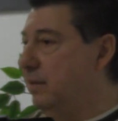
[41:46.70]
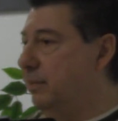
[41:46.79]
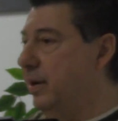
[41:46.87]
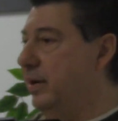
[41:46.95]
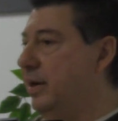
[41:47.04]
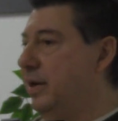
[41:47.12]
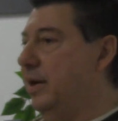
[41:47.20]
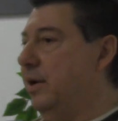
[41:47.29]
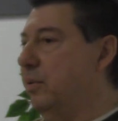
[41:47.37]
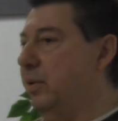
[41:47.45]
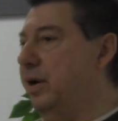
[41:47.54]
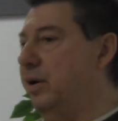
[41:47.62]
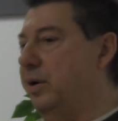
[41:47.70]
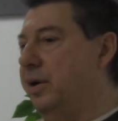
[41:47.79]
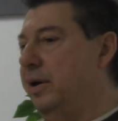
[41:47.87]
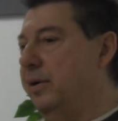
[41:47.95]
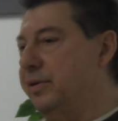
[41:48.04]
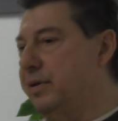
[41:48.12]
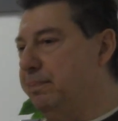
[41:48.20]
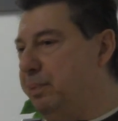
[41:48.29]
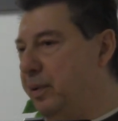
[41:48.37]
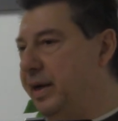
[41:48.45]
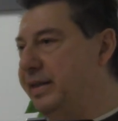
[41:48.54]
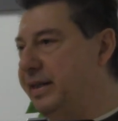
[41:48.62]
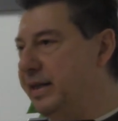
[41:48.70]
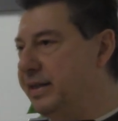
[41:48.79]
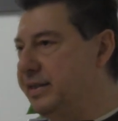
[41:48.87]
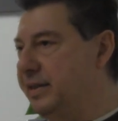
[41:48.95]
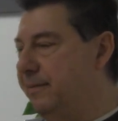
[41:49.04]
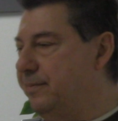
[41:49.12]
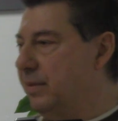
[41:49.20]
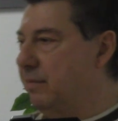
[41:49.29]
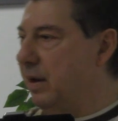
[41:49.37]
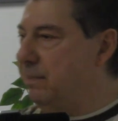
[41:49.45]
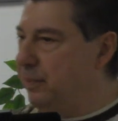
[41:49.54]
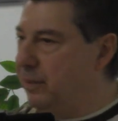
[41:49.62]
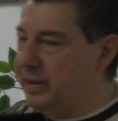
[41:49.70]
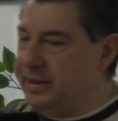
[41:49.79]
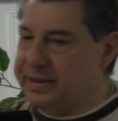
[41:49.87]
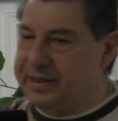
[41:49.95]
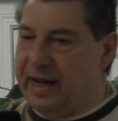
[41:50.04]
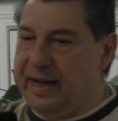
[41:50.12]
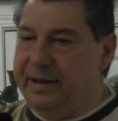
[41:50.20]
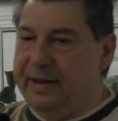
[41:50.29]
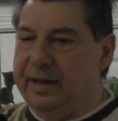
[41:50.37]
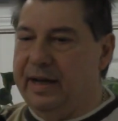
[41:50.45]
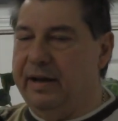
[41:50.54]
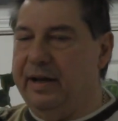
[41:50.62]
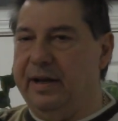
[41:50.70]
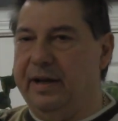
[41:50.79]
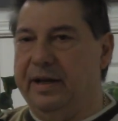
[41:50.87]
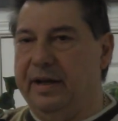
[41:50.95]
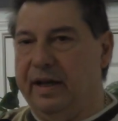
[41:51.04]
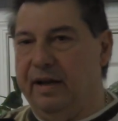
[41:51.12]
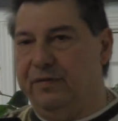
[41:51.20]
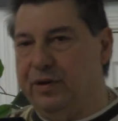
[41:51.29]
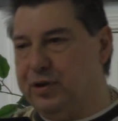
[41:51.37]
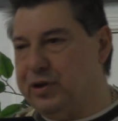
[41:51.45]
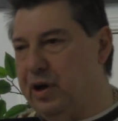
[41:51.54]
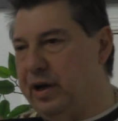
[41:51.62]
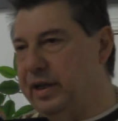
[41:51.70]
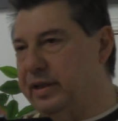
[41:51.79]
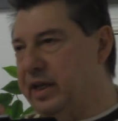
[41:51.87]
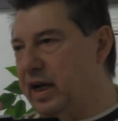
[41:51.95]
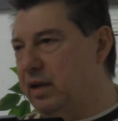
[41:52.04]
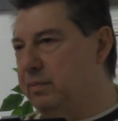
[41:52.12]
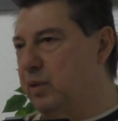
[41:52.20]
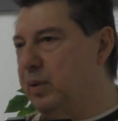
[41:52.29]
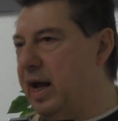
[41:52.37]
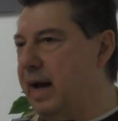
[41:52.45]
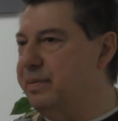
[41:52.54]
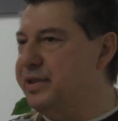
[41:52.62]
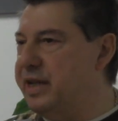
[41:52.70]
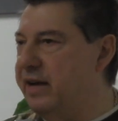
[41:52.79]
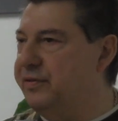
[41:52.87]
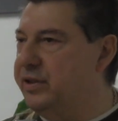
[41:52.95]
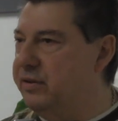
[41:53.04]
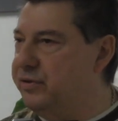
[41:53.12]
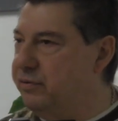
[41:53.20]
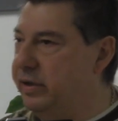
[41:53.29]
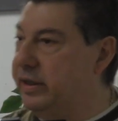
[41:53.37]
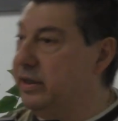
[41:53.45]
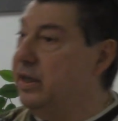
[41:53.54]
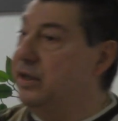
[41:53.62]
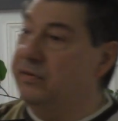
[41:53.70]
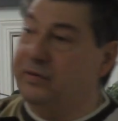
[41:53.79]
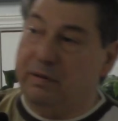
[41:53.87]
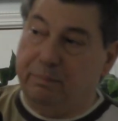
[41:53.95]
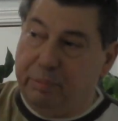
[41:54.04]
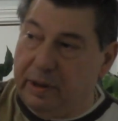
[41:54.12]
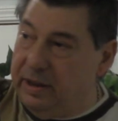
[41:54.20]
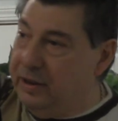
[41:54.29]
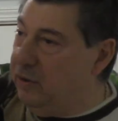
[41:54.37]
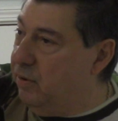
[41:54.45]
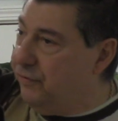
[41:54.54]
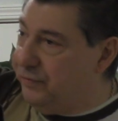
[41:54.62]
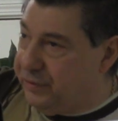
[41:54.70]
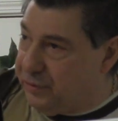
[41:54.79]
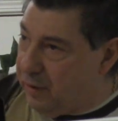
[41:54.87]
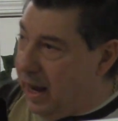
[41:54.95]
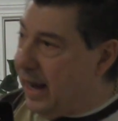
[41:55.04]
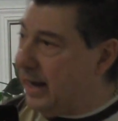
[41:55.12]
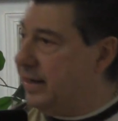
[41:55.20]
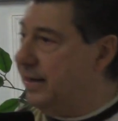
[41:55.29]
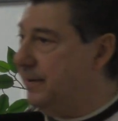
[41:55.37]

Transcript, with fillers: But what the point is, my point is that it, if you start telling me what happens after you drink, you've completely off track.